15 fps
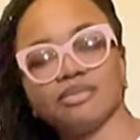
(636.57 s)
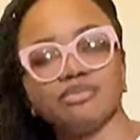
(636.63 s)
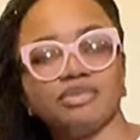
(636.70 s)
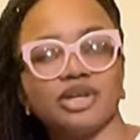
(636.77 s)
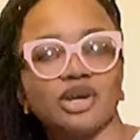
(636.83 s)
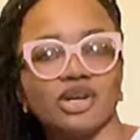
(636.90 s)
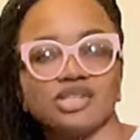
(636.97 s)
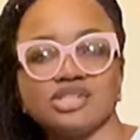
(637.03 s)

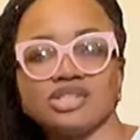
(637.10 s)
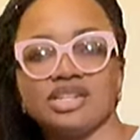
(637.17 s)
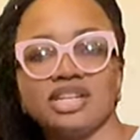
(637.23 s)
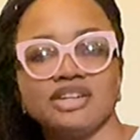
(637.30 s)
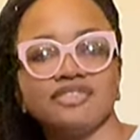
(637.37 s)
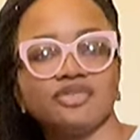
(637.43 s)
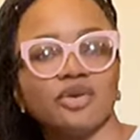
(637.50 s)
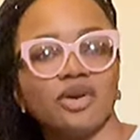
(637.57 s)
because you need
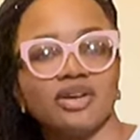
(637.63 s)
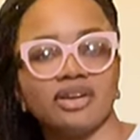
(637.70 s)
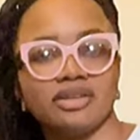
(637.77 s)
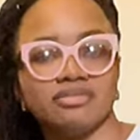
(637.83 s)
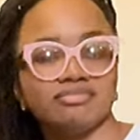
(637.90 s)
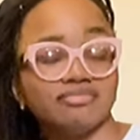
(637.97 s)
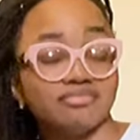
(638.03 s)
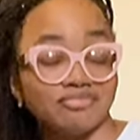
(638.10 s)
it for
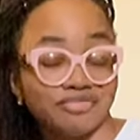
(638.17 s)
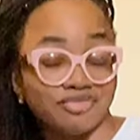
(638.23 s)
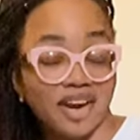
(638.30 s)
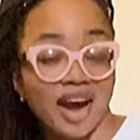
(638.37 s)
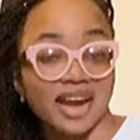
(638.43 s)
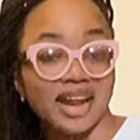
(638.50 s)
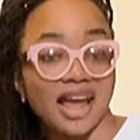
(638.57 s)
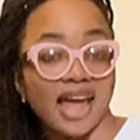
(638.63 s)

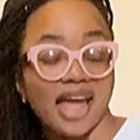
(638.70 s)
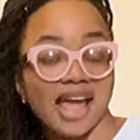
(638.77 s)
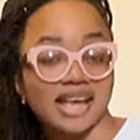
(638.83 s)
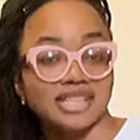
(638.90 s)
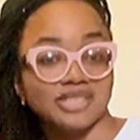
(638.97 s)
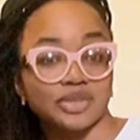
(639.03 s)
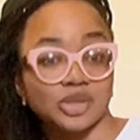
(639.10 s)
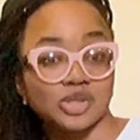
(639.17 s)
fried
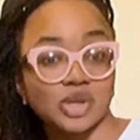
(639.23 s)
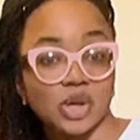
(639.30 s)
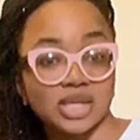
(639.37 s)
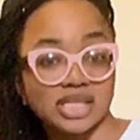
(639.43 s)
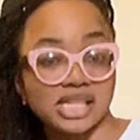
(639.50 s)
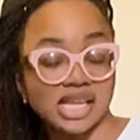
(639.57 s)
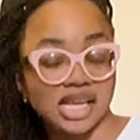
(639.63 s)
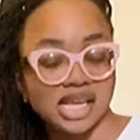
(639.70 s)
eggs, for
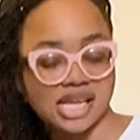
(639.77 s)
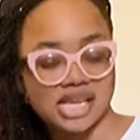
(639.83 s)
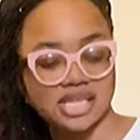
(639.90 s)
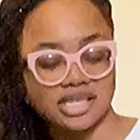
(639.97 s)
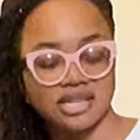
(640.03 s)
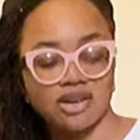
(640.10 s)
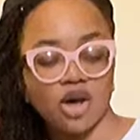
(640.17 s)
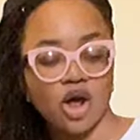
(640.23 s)

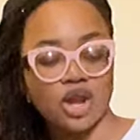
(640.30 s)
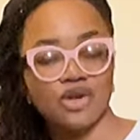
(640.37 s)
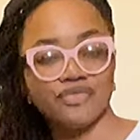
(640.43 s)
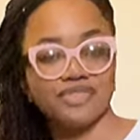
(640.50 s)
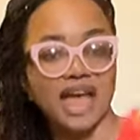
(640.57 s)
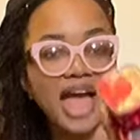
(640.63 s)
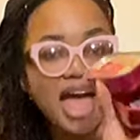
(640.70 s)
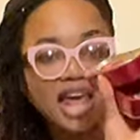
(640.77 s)
sauces and all
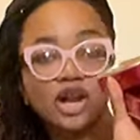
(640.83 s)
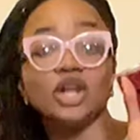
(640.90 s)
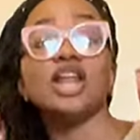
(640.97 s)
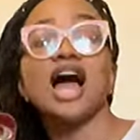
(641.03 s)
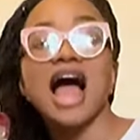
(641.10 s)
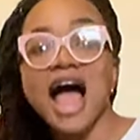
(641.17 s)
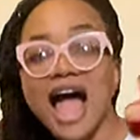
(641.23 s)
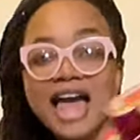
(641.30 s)
of that,
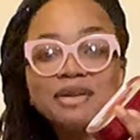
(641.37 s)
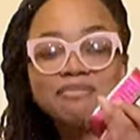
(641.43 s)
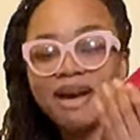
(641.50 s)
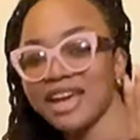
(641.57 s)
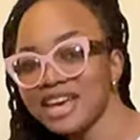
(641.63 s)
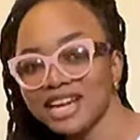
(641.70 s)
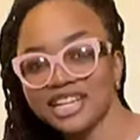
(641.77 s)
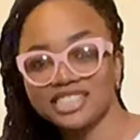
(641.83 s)
and
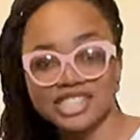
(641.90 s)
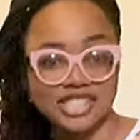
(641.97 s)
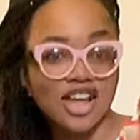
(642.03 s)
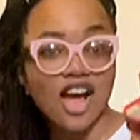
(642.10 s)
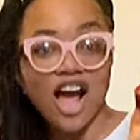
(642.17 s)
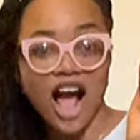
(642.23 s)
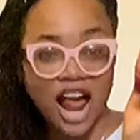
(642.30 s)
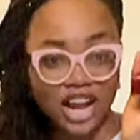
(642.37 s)
my English is
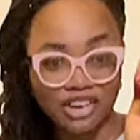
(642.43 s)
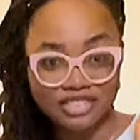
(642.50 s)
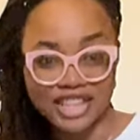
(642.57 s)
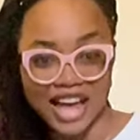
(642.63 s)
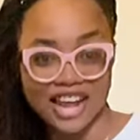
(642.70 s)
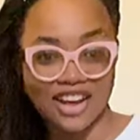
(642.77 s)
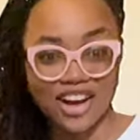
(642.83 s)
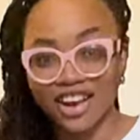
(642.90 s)
all of
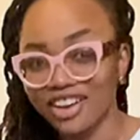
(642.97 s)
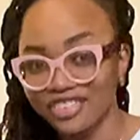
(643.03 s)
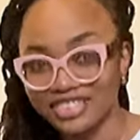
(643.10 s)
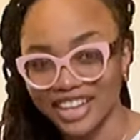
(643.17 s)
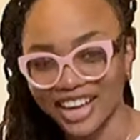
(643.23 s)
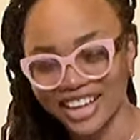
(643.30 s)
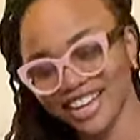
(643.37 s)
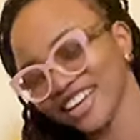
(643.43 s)

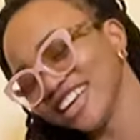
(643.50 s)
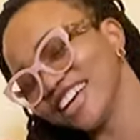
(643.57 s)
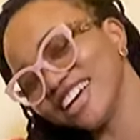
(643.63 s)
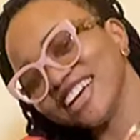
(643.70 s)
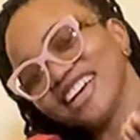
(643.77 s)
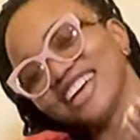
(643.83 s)
that.